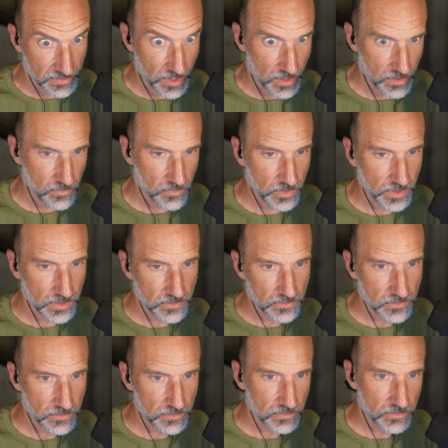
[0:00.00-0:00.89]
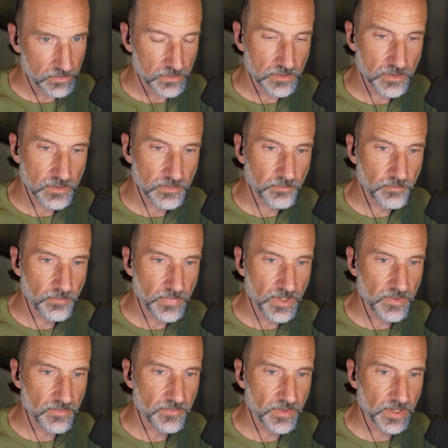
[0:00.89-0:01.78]
not going to
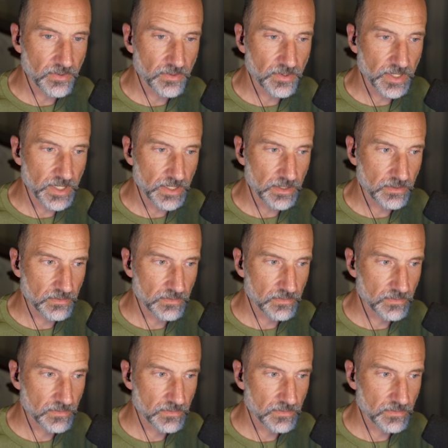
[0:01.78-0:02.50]
be very